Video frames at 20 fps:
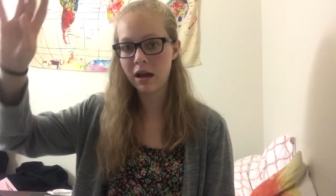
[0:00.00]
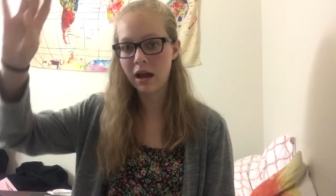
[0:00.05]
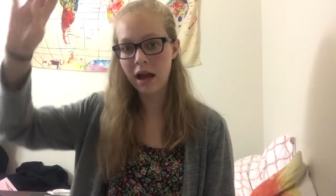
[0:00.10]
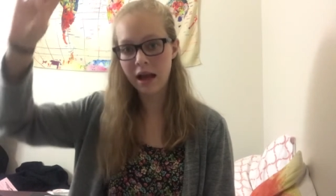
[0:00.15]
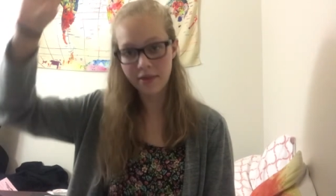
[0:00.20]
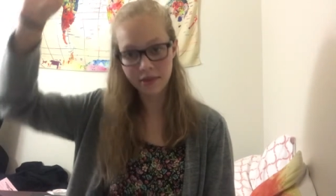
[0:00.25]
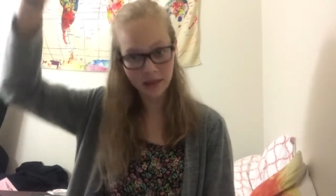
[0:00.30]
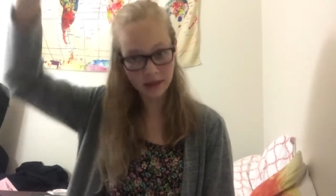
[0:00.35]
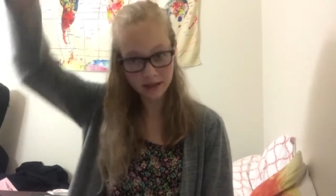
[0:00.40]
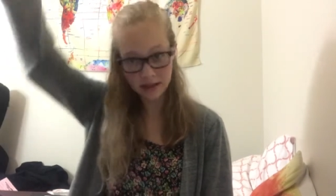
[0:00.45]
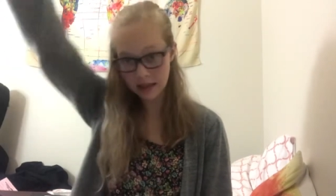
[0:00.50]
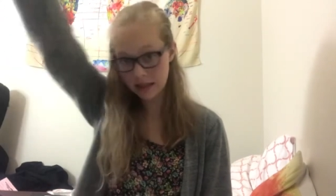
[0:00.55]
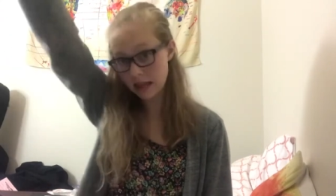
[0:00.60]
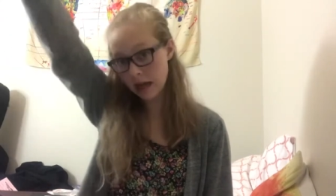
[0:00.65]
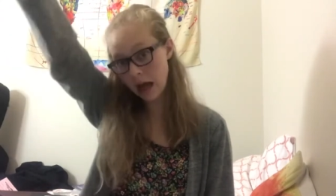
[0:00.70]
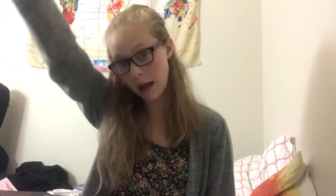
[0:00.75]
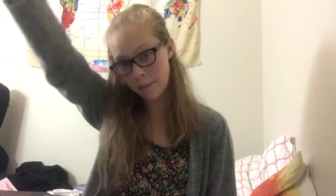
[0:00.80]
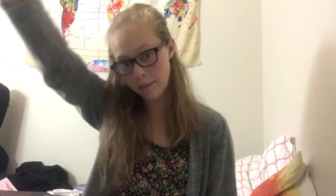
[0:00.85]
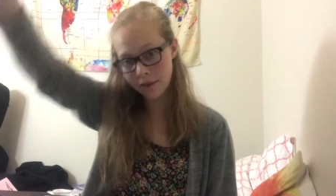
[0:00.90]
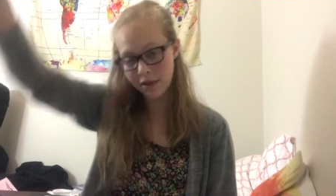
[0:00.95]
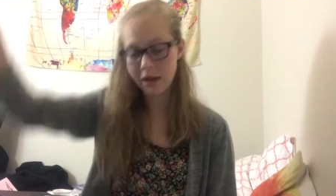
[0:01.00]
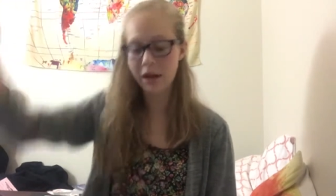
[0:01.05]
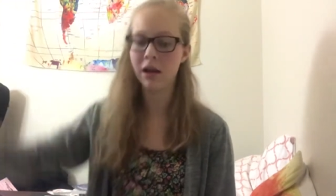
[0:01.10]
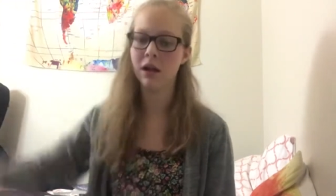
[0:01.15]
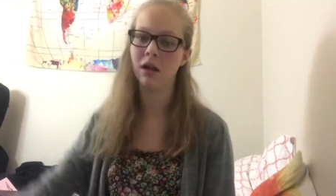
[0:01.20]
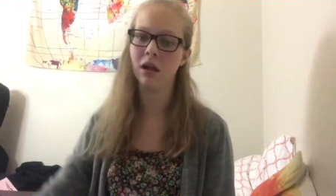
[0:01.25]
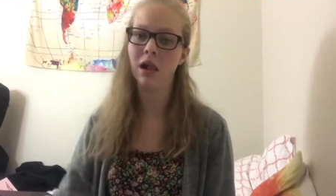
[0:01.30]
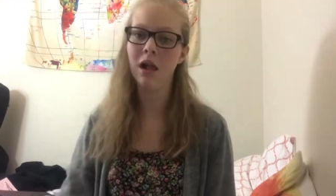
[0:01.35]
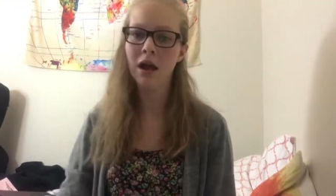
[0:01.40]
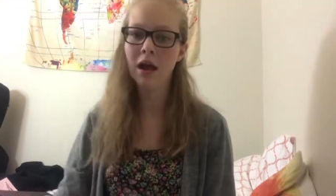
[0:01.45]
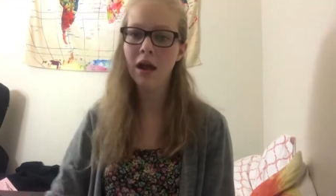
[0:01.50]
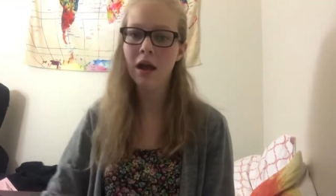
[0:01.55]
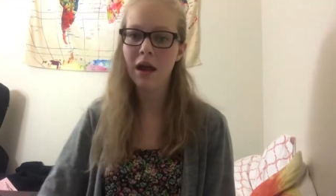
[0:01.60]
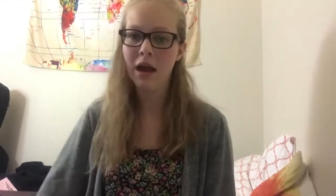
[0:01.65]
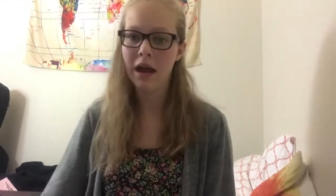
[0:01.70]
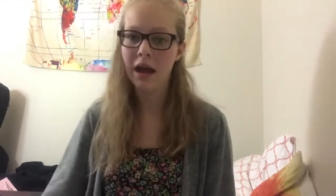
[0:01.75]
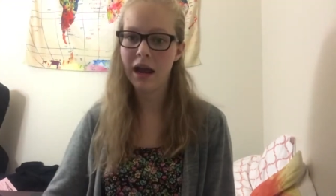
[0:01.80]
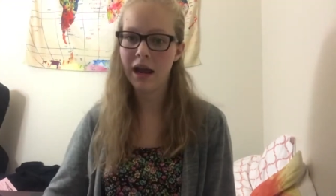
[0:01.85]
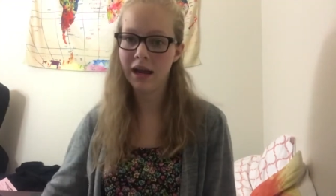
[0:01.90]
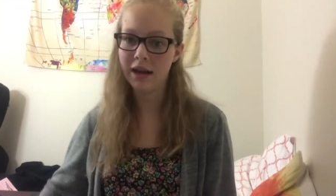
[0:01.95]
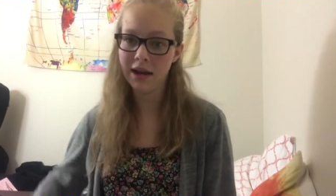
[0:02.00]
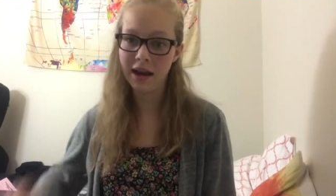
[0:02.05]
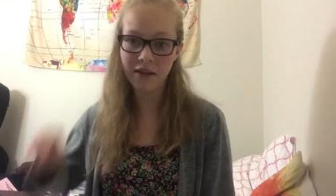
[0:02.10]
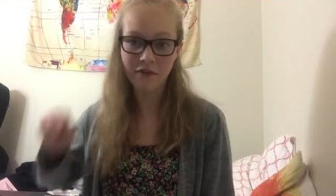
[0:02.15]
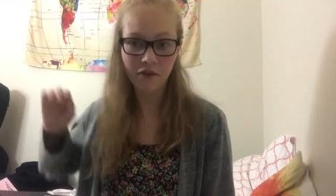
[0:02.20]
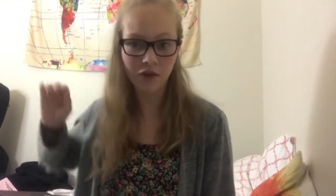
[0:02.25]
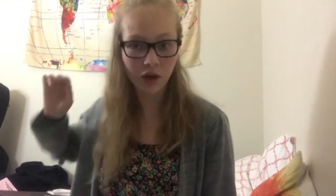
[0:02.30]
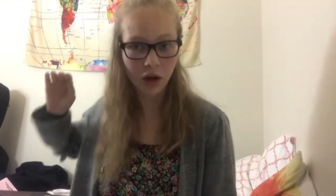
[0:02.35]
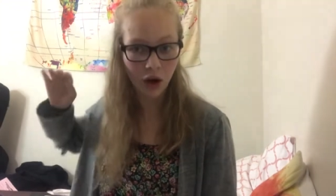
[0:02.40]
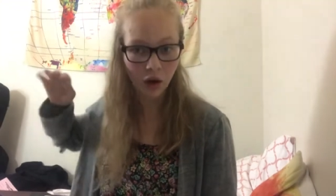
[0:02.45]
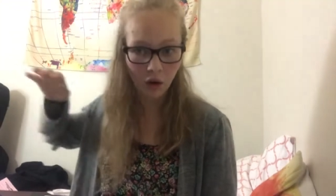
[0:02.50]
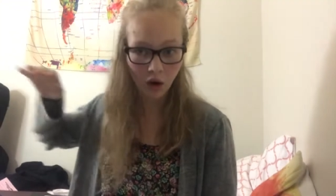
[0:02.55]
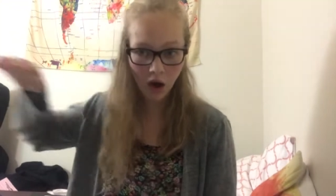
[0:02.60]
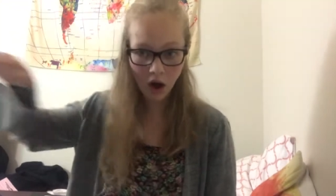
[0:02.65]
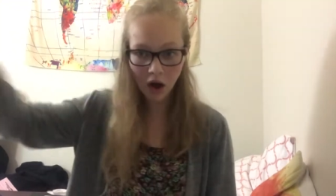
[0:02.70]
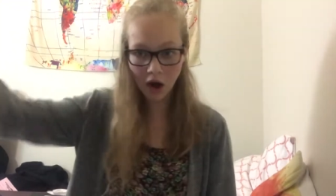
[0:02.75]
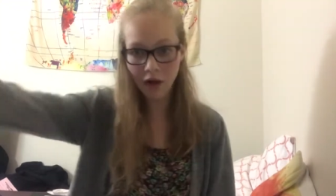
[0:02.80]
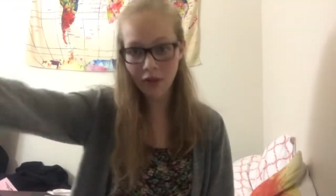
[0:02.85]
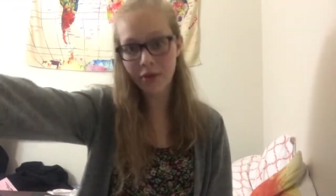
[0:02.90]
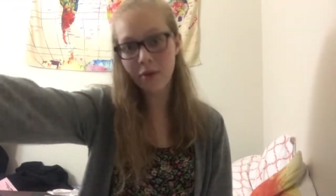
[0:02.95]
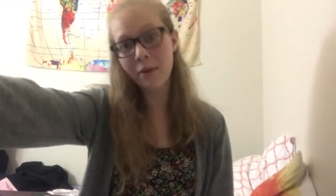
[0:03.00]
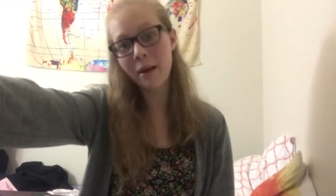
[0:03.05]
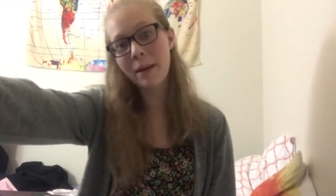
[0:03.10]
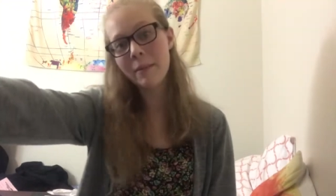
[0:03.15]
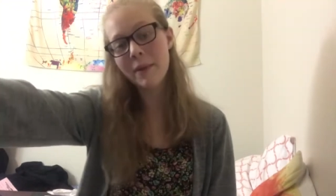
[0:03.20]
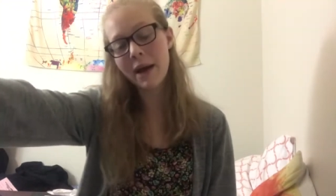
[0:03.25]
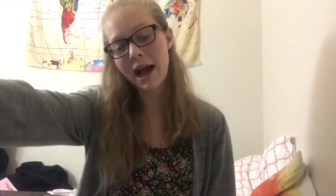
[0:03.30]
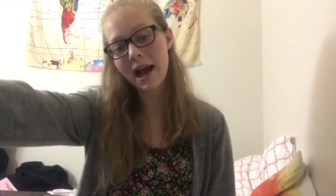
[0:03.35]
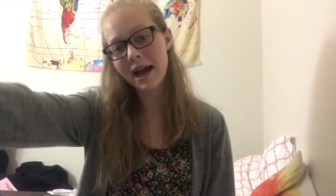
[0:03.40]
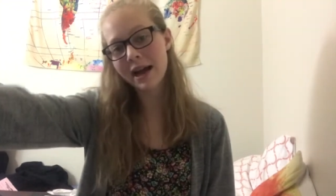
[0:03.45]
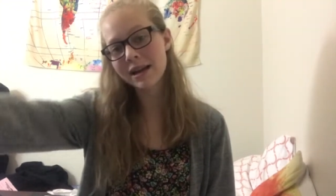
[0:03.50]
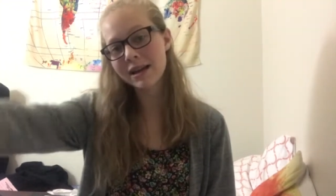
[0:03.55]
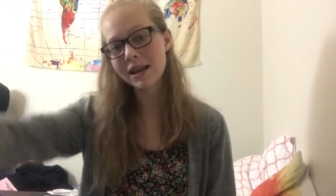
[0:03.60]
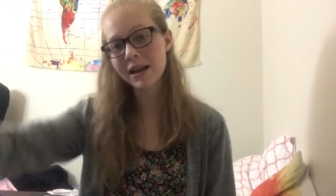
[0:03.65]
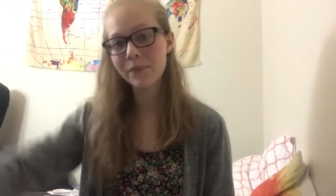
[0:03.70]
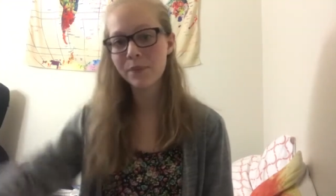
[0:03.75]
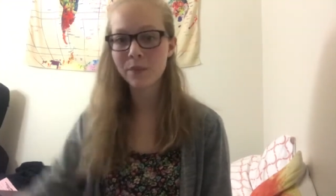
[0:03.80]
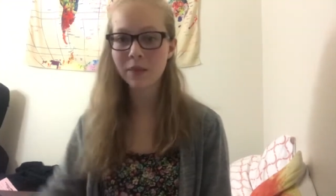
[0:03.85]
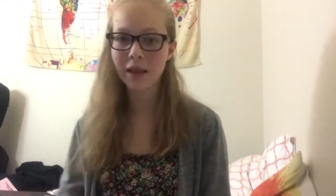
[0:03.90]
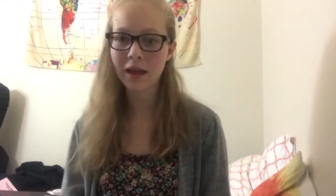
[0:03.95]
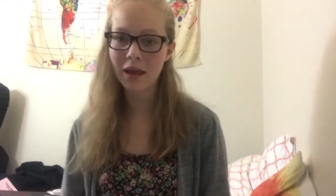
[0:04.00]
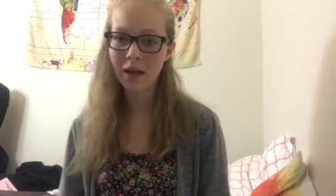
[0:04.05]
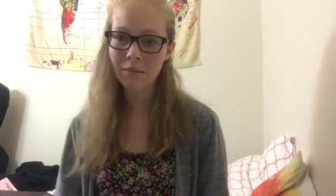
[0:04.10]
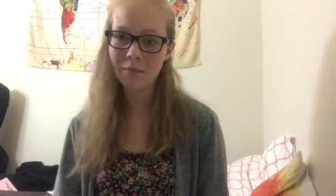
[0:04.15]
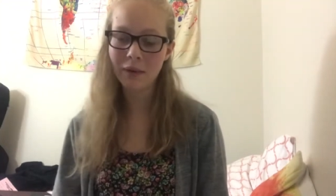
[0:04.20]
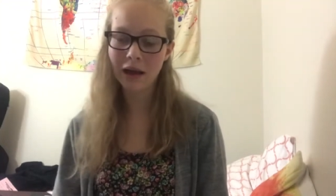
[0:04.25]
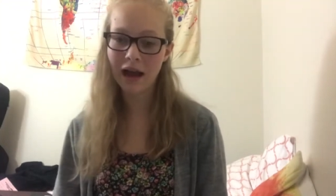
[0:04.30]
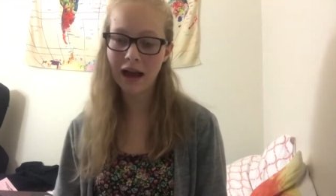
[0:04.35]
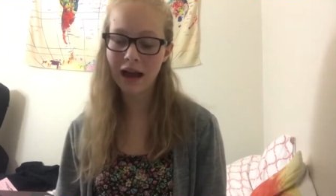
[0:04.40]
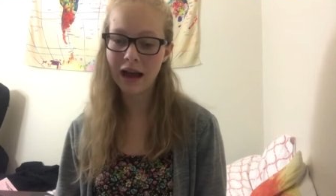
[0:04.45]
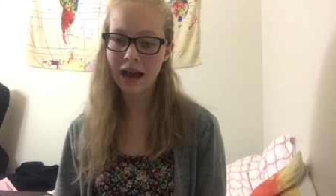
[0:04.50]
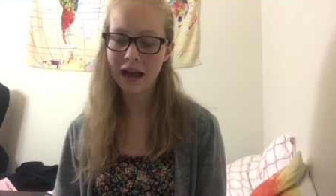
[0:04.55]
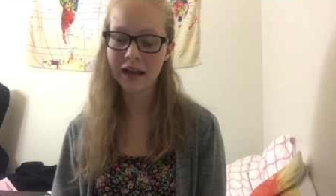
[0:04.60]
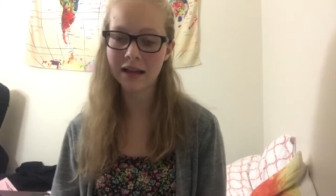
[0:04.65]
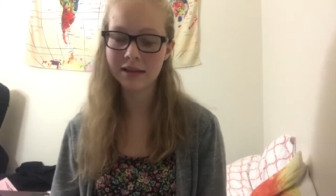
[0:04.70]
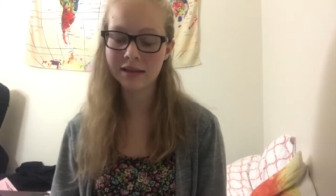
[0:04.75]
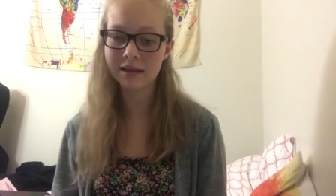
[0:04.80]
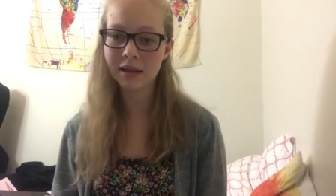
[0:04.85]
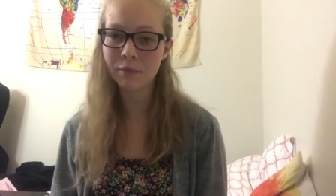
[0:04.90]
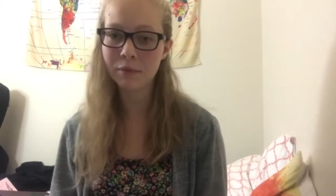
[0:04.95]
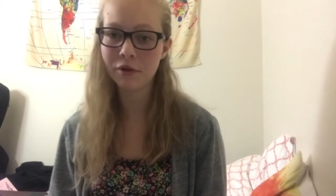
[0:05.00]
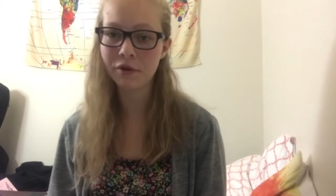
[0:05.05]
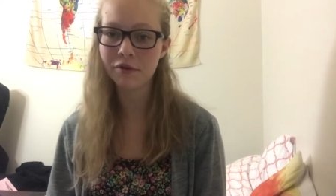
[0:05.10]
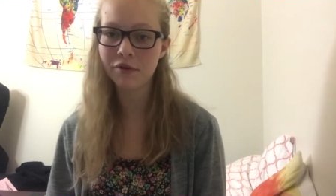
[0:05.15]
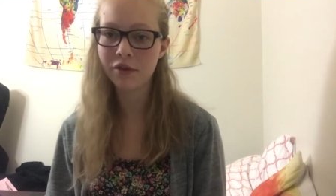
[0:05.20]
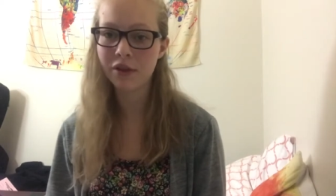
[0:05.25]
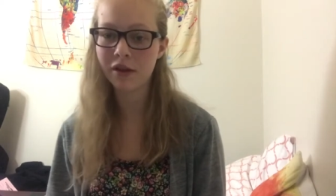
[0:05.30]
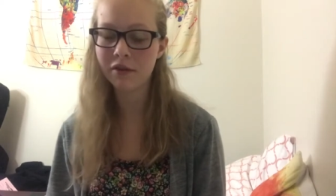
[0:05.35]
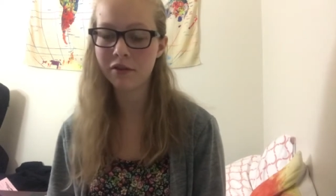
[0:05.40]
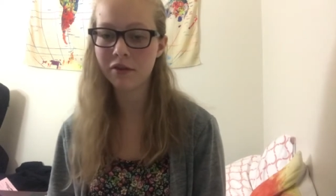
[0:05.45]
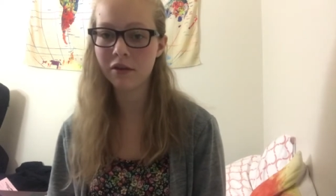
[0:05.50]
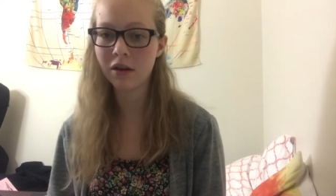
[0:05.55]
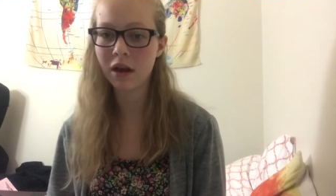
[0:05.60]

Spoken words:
at like the top of the hill, and if you go all the way back behind some of the,